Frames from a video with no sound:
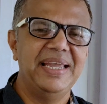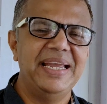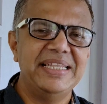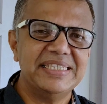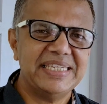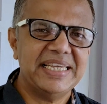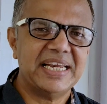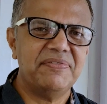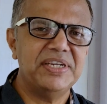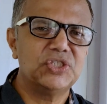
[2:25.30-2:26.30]
In this
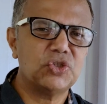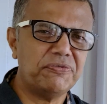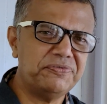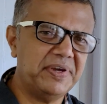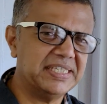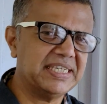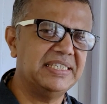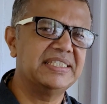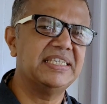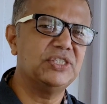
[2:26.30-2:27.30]
era when software is
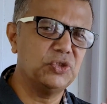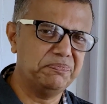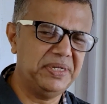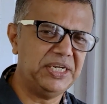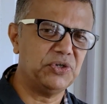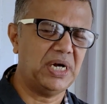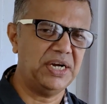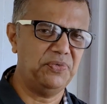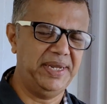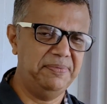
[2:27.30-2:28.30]
considered superior to
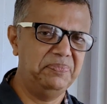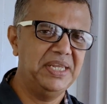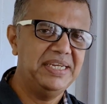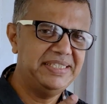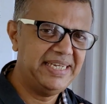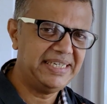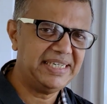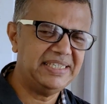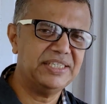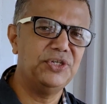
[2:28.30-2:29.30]
hardware,
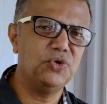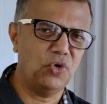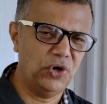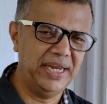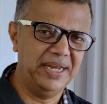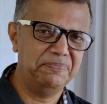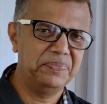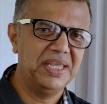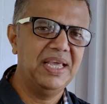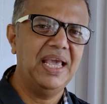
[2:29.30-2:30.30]
data is the new oil,
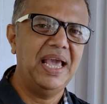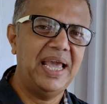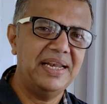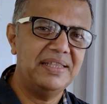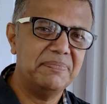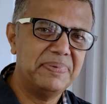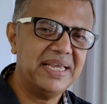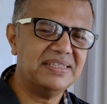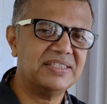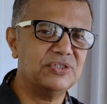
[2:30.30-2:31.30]
and the
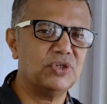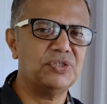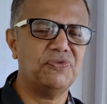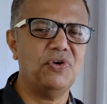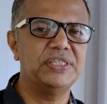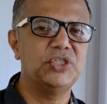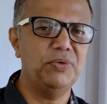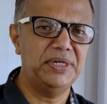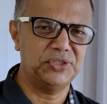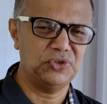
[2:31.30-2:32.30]
biggest resource of all is
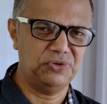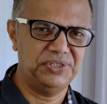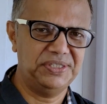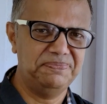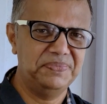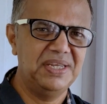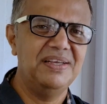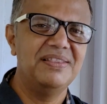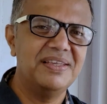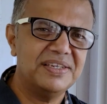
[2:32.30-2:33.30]
human resource.
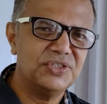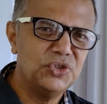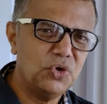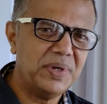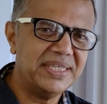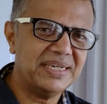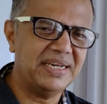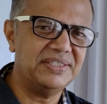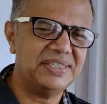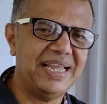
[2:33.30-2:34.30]
There is no other
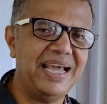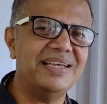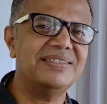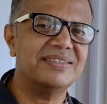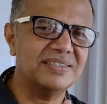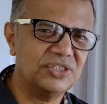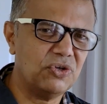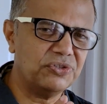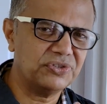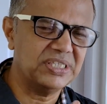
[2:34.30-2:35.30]
country as
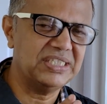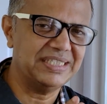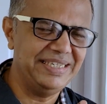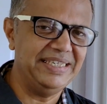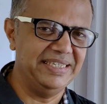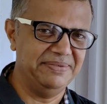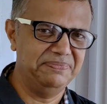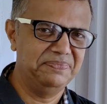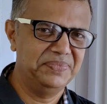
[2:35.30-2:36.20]
resource rich as India,